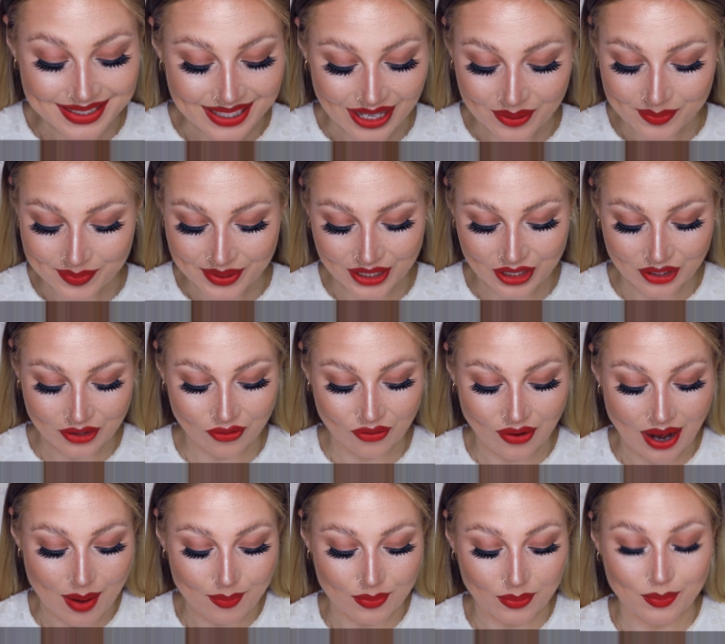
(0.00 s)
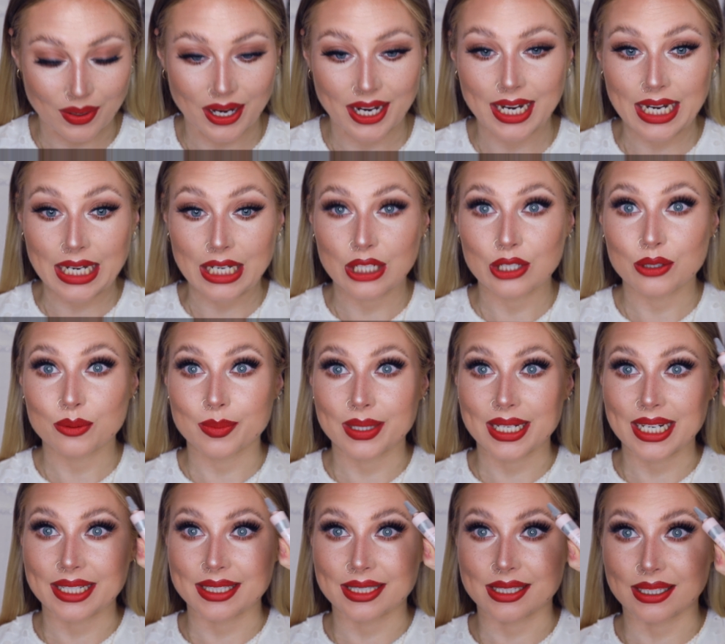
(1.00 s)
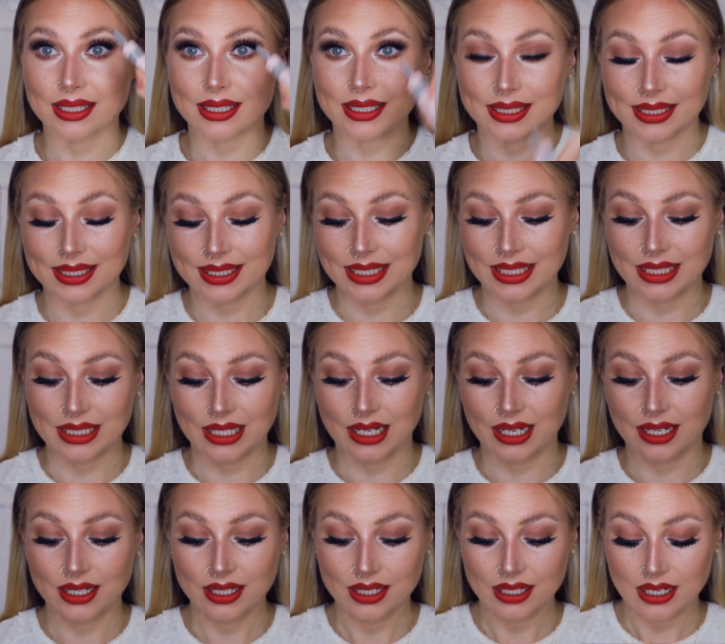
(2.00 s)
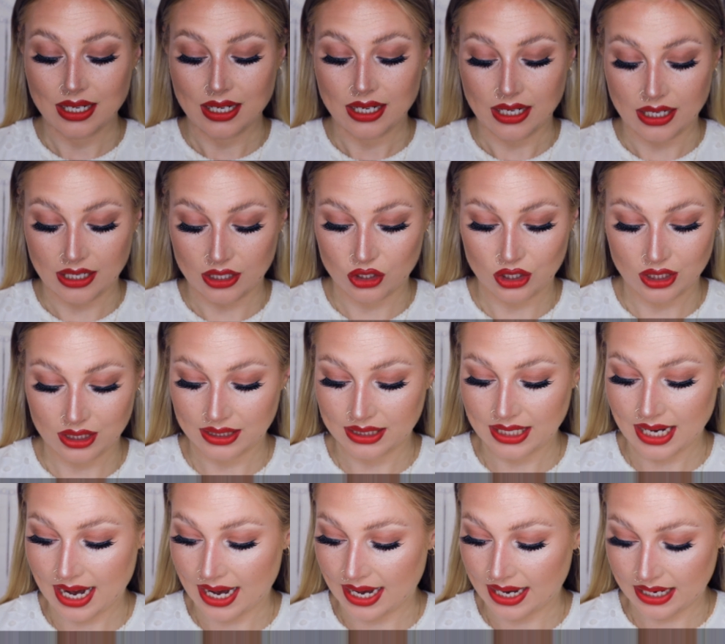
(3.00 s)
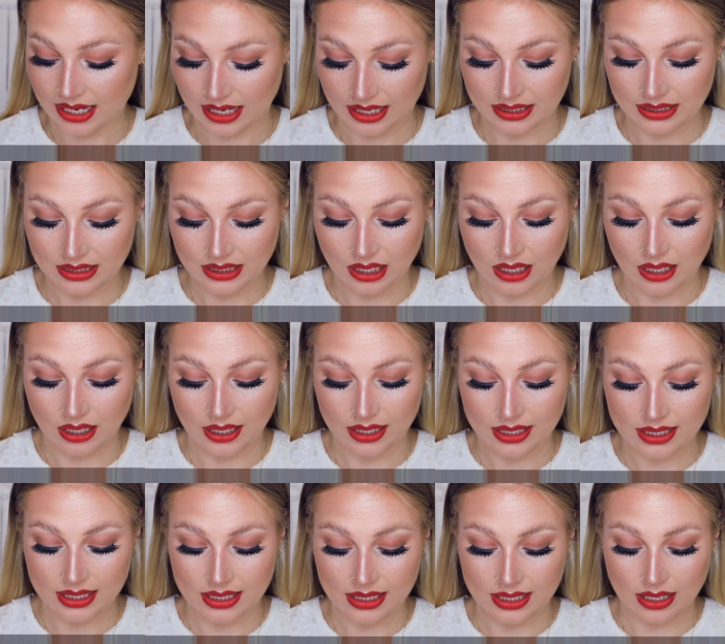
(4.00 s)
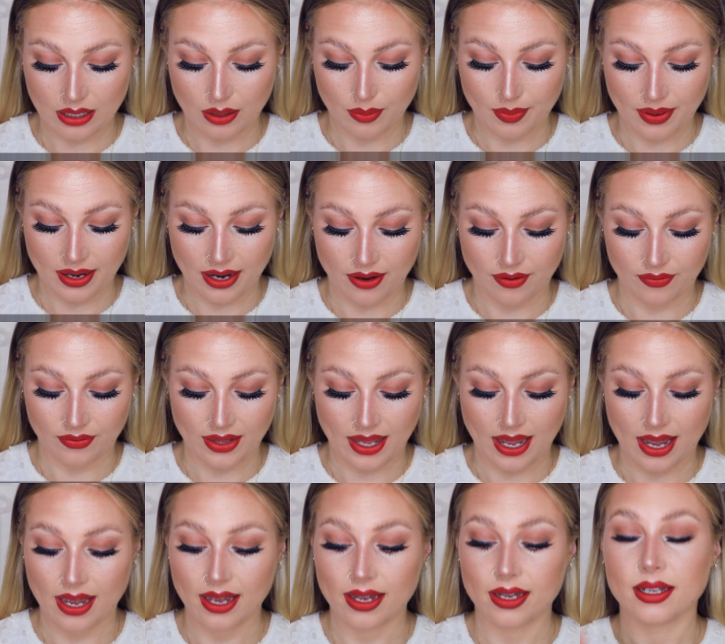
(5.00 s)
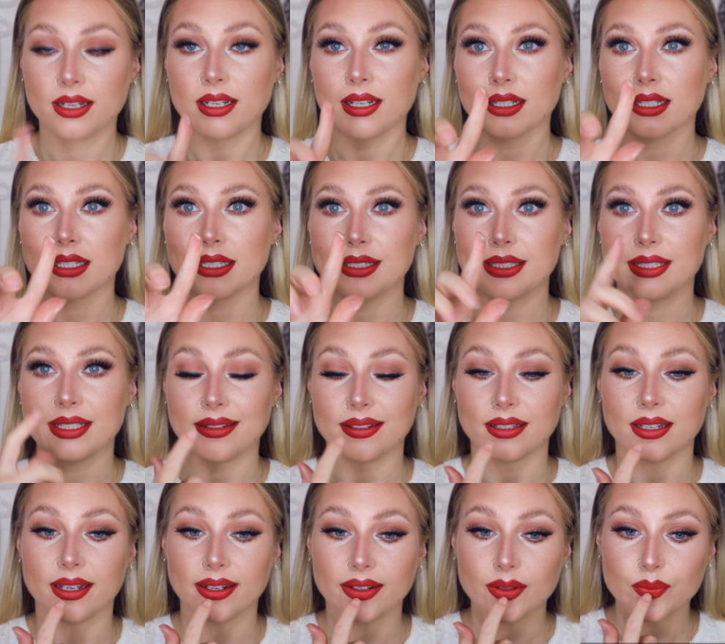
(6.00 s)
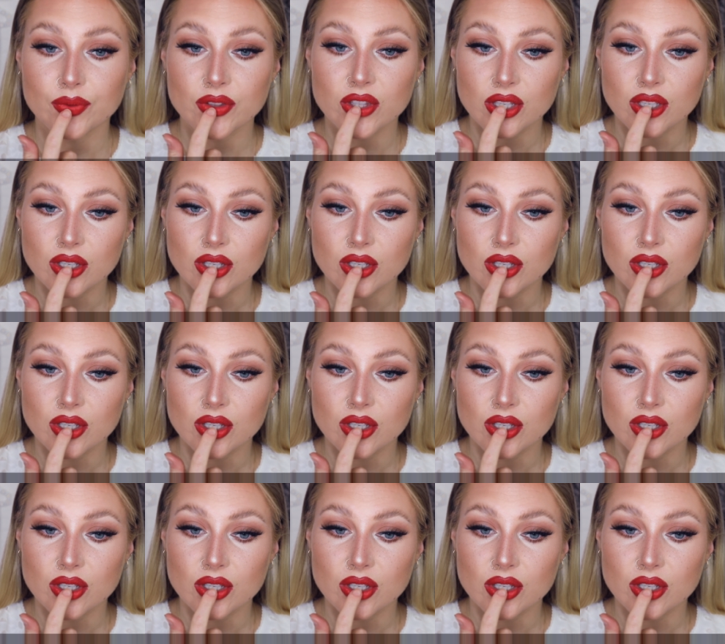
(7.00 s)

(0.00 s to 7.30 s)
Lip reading: I'm going to grab my illuminating concealer and just take a tiny little bit of that concealer